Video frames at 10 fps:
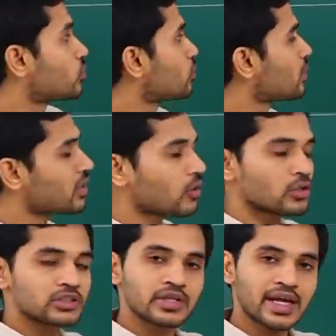So, mirror
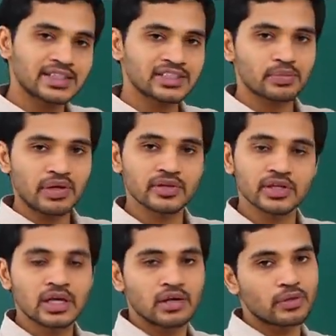also has a power
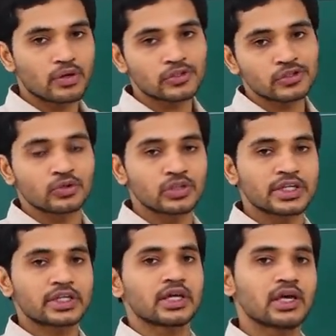because you know
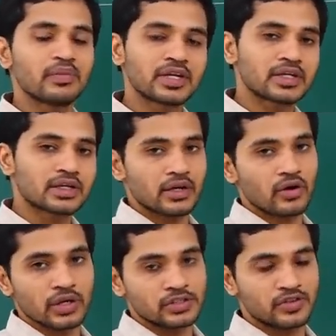that a mirror
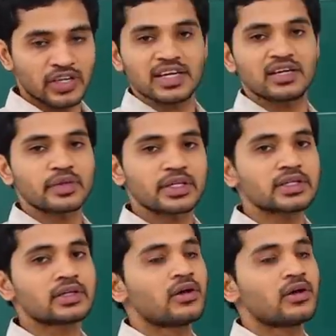a spherical mirror